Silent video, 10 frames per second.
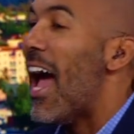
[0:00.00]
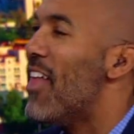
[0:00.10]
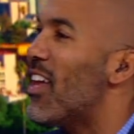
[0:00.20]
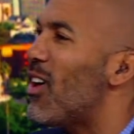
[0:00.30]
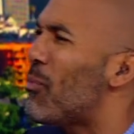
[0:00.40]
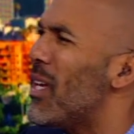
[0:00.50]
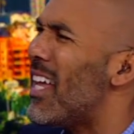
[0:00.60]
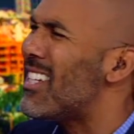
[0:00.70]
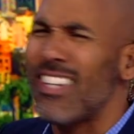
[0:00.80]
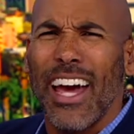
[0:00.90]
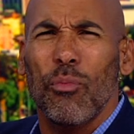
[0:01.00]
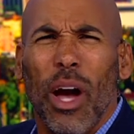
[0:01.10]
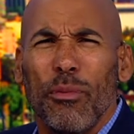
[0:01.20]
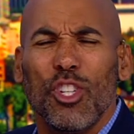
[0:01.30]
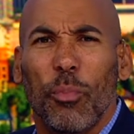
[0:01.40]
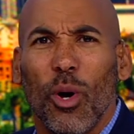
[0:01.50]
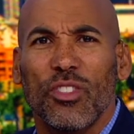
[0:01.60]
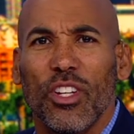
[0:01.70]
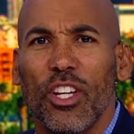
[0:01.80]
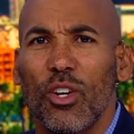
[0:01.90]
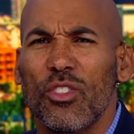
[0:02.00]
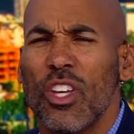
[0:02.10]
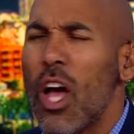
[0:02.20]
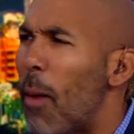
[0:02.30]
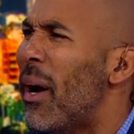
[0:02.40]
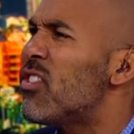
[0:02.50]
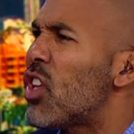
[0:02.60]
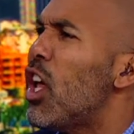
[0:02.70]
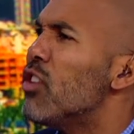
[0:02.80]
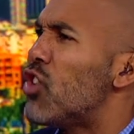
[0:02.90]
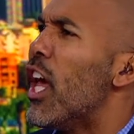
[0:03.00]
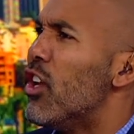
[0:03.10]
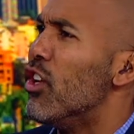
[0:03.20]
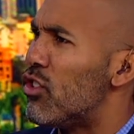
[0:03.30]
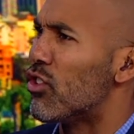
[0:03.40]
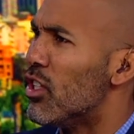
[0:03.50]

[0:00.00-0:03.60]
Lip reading: and then I'll be like, Dad, why would you post it? He goes, My style is candid.